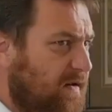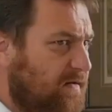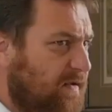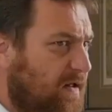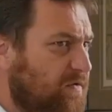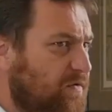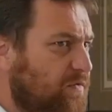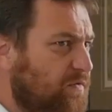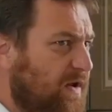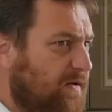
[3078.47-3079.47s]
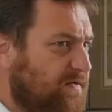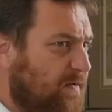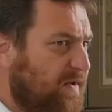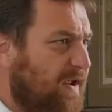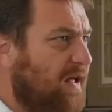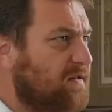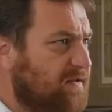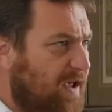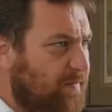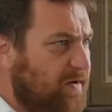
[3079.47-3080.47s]
They tell you that something
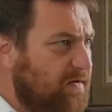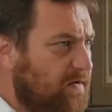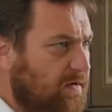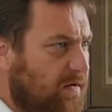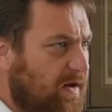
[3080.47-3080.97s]
else happened?